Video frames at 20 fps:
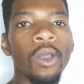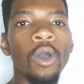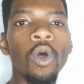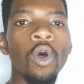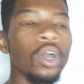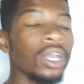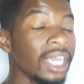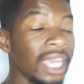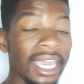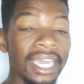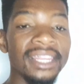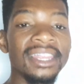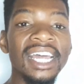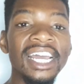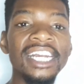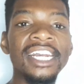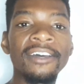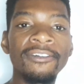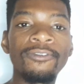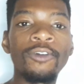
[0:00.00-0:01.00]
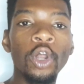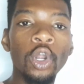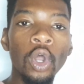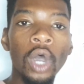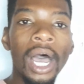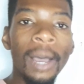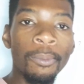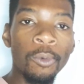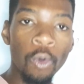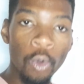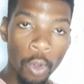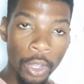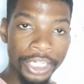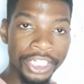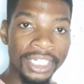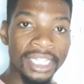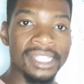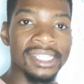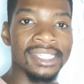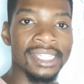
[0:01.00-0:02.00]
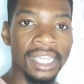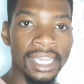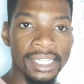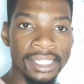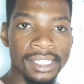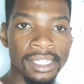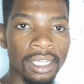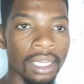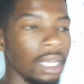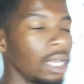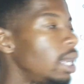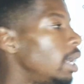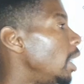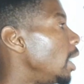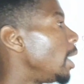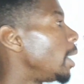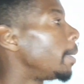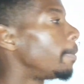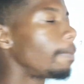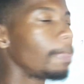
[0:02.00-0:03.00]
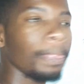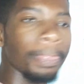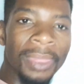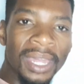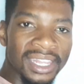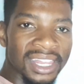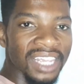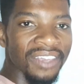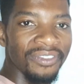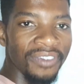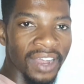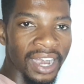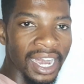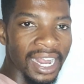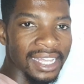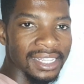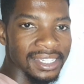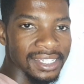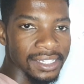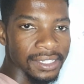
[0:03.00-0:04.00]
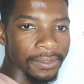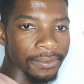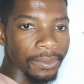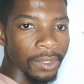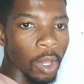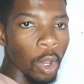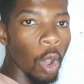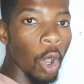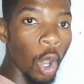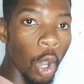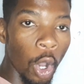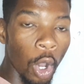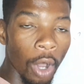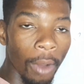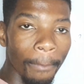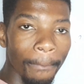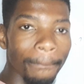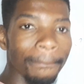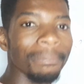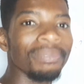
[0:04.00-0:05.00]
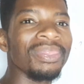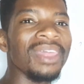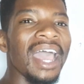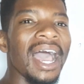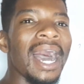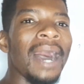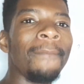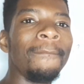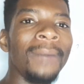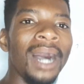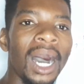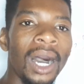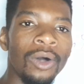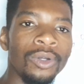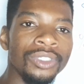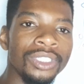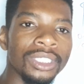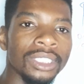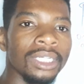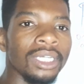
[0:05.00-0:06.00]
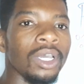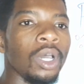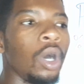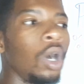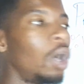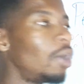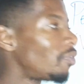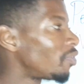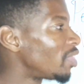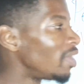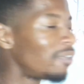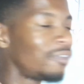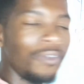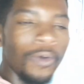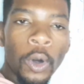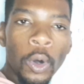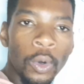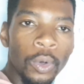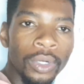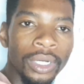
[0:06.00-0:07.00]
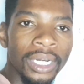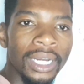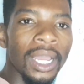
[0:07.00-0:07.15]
Okay, then the follow-up question says the difference or the amount of the phone